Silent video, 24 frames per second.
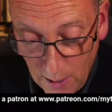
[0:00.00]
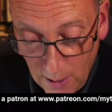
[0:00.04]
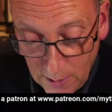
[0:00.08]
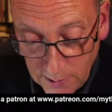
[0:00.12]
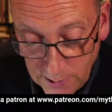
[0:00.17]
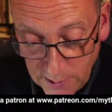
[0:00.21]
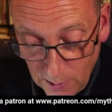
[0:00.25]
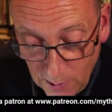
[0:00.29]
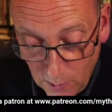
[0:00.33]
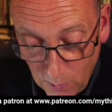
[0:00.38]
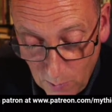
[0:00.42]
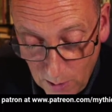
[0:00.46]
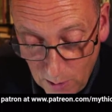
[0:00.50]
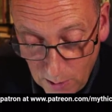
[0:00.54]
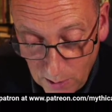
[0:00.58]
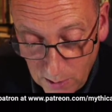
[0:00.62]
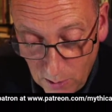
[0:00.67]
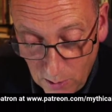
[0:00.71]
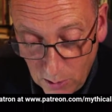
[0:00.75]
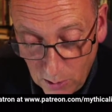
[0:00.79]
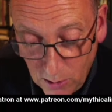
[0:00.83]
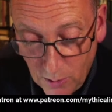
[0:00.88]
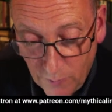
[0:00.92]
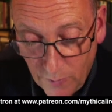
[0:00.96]
So uh,
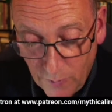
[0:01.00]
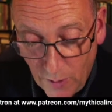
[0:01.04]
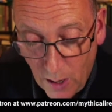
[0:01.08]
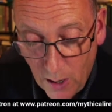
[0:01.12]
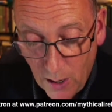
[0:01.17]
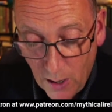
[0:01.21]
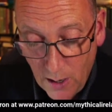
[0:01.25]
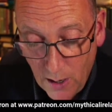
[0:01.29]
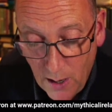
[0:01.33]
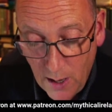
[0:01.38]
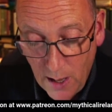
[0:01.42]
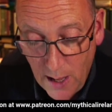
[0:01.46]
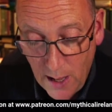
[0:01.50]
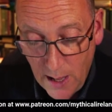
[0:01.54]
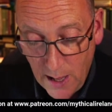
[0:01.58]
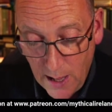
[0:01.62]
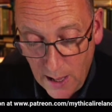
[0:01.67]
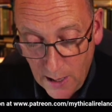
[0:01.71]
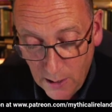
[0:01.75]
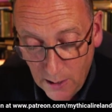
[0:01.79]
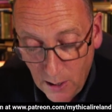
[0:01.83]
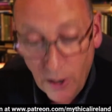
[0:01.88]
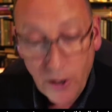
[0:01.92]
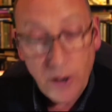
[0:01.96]
Conchobar,
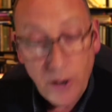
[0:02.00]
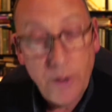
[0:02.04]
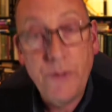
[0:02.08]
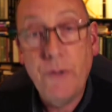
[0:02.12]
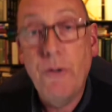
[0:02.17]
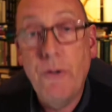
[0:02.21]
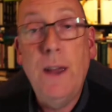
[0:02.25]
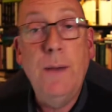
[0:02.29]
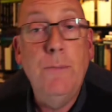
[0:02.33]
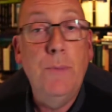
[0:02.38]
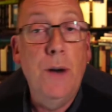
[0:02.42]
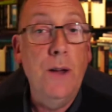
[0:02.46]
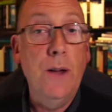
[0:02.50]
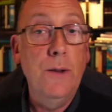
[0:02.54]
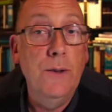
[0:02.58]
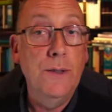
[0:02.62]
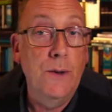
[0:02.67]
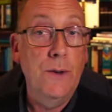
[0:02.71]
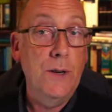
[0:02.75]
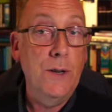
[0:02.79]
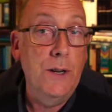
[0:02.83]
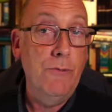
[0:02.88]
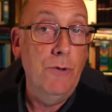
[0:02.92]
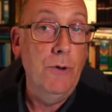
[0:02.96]
uh, Connor of the Red Brows,
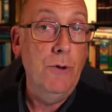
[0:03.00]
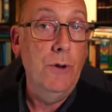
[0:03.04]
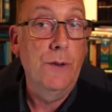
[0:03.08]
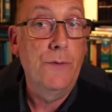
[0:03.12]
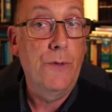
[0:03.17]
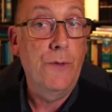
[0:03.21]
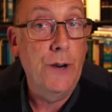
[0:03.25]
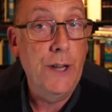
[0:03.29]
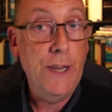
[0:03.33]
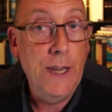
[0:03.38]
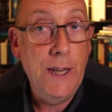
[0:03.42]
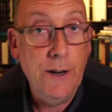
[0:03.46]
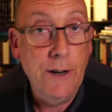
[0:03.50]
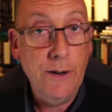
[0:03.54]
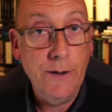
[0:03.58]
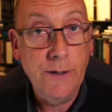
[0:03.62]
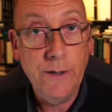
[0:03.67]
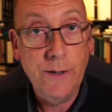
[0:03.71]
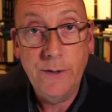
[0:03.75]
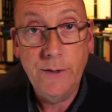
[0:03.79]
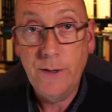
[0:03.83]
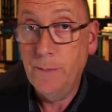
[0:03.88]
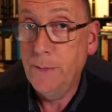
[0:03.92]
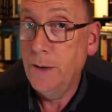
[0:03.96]
only ruled for a year.
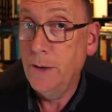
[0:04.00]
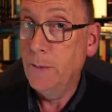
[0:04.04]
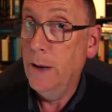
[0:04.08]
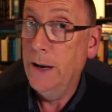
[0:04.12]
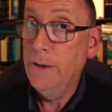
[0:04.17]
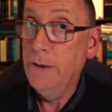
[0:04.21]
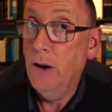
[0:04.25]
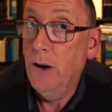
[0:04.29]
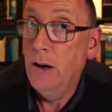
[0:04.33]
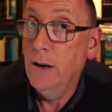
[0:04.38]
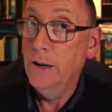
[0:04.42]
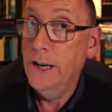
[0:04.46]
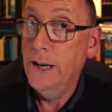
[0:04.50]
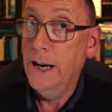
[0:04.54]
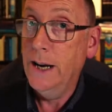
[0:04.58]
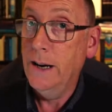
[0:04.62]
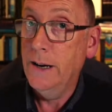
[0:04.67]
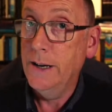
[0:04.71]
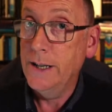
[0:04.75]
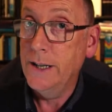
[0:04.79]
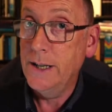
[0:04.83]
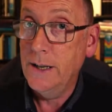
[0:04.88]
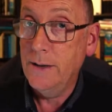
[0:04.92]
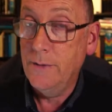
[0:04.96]
So something went wrong
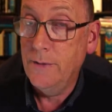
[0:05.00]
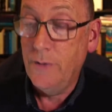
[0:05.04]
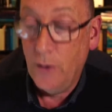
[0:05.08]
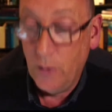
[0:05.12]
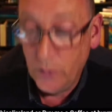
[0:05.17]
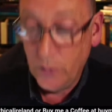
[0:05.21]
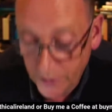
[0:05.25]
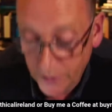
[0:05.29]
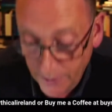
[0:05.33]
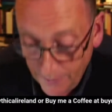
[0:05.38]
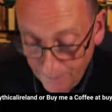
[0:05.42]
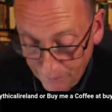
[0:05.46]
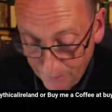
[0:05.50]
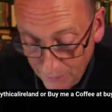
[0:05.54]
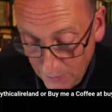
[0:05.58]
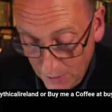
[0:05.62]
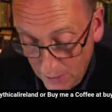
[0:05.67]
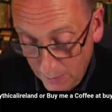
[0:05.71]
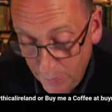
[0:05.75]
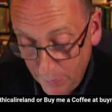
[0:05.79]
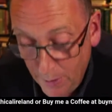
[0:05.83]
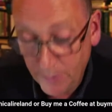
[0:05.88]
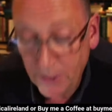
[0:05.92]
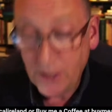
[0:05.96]
there, didn't it, folks?
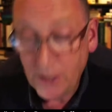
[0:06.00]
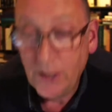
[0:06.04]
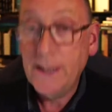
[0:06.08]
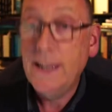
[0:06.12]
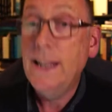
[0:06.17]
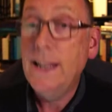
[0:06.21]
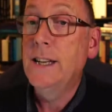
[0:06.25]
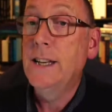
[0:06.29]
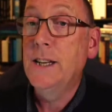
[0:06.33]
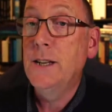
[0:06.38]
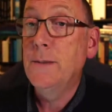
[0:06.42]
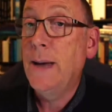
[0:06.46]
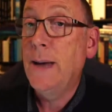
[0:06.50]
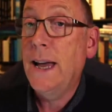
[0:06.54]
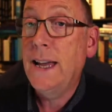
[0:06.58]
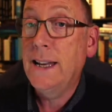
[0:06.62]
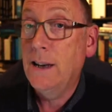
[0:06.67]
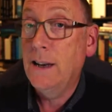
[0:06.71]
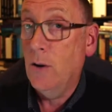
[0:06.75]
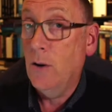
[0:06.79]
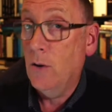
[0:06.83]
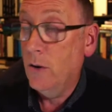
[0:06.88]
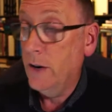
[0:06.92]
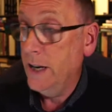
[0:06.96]
He probably got killed in a
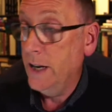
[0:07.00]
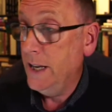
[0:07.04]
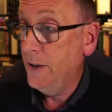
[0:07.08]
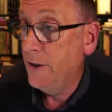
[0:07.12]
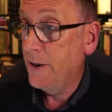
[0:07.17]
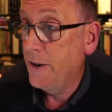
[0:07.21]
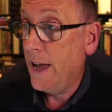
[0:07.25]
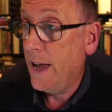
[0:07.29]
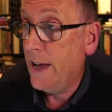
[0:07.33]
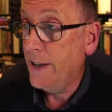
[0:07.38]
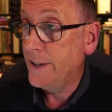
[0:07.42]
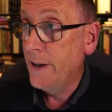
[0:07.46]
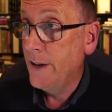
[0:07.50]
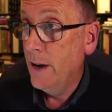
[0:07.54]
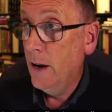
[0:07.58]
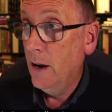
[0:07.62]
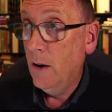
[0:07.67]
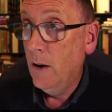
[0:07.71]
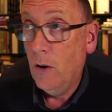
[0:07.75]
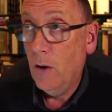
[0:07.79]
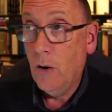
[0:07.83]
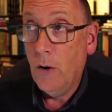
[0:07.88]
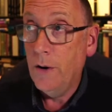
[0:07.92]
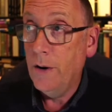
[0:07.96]
battle, or either that,
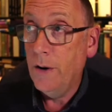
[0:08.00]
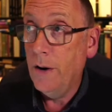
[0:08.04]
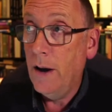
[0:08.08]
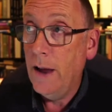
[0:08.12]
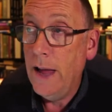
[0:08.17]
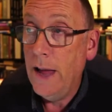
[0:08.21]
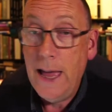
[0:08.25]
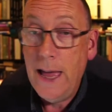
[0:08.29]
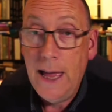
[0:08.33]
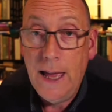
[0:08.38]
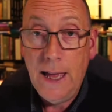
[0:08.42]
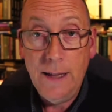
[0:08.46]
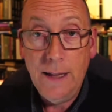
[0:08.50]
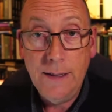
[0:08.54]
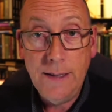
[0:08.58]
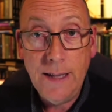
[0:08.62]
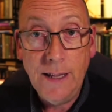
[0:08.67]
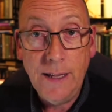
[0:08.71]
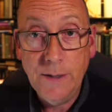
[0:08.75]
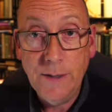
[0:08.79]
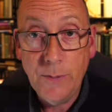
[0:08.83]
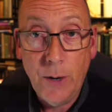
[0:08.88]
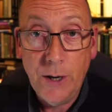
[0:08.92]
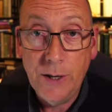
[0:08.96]
or uh,
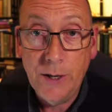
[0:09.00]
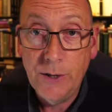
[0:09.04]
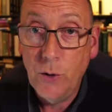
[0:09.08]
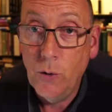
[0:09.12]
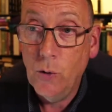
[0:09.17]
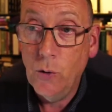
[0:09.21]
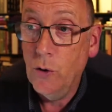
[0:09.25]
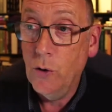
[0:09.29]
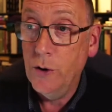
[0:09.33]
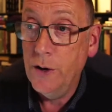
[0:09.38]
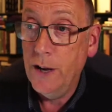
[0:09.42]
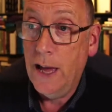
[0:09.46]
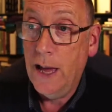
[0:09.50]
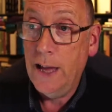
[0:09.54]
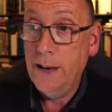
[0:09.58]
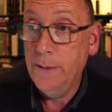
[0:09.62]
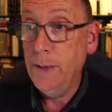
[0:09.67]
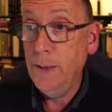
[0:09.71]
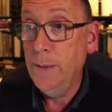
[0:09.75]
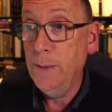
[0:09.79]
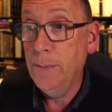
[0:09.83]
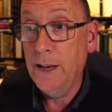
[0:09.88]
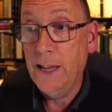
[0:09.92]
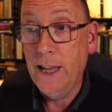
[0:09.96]
things weren't too good and
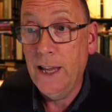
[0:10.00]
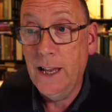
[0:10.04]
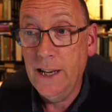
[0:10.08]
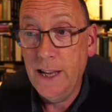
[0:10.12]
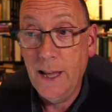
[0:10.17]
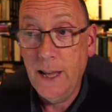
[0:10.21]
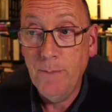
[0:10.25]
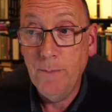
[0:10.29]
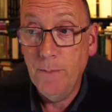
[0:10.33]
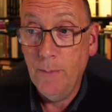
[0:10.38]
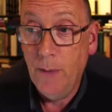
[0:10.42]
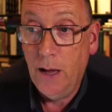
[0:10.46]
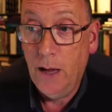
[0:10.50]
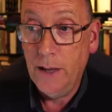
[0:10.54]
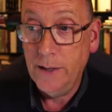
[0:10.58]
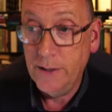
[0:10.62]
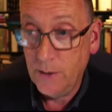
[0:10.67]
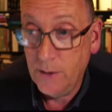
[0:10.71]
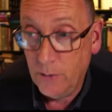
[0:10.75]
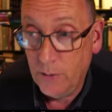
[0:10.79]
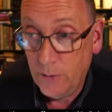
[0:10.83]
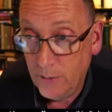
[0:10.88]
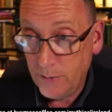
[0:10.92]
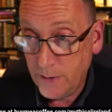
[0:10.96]
people killed him, and
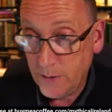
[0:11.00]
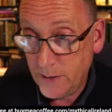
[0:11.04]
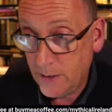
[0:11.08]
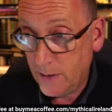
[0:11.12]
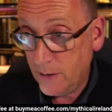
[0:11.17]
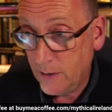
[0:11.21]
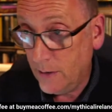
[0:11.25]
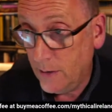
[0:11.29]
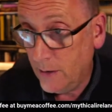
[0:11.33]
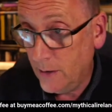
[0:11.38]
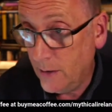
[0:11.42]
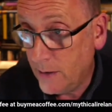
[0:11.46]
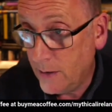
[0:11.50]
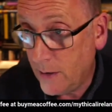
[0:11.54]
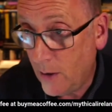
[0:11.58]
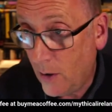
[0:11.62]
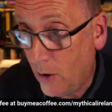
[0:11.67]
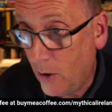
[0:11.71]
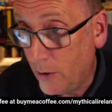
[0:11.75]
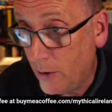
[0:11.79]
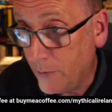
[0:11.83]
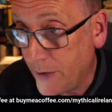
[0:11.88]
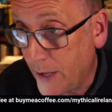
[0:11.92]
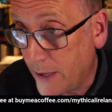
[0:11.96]
so
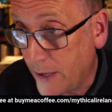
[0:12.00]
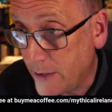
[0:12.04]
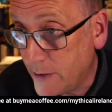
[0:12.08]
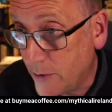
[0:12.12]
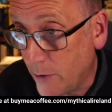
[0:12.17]
all of that